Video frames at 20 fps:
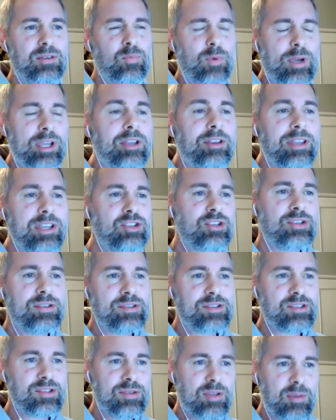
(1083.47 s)

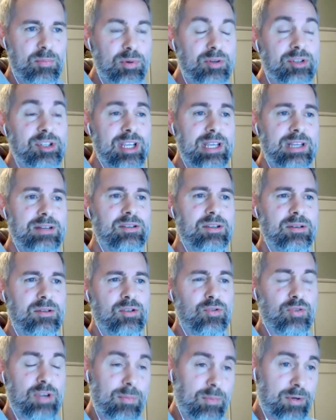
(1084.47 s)
regulations that pertain to
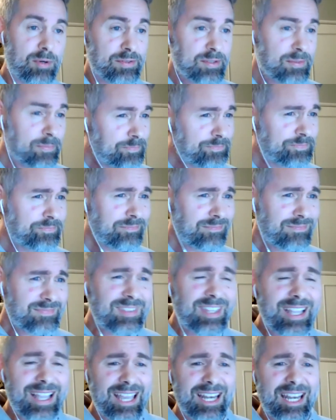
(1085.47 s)
dreamers.
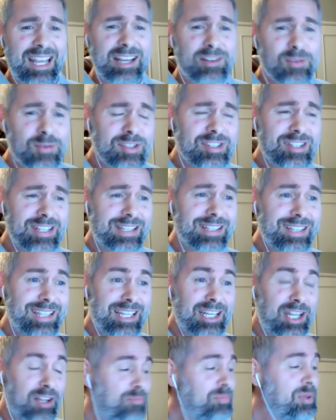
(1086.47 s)
And right. interestingly
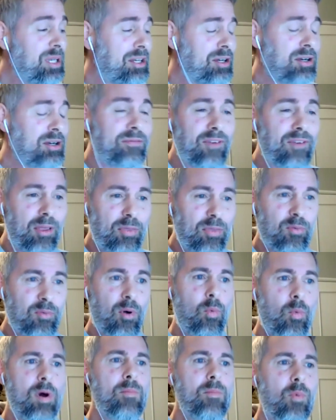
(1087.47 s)
enough, Peter, if I'll throw
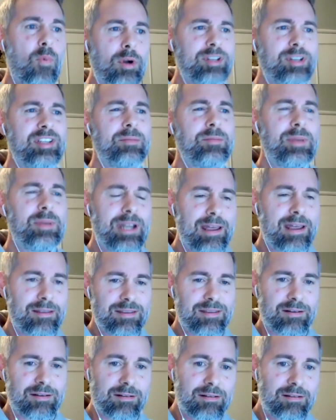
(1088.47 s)
one more tidbit out
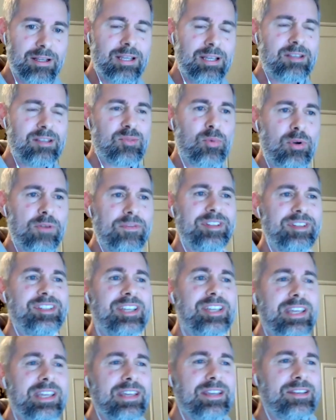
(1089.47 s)
there, it's more of a
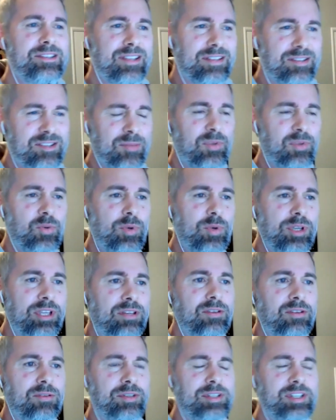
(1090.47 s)
tease than something we can
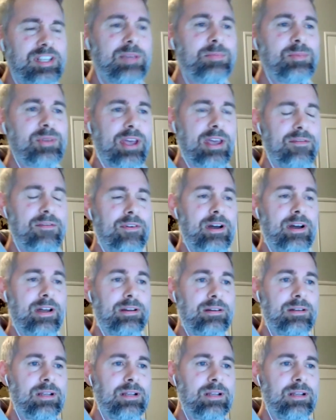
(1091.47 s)
do a deep dive on.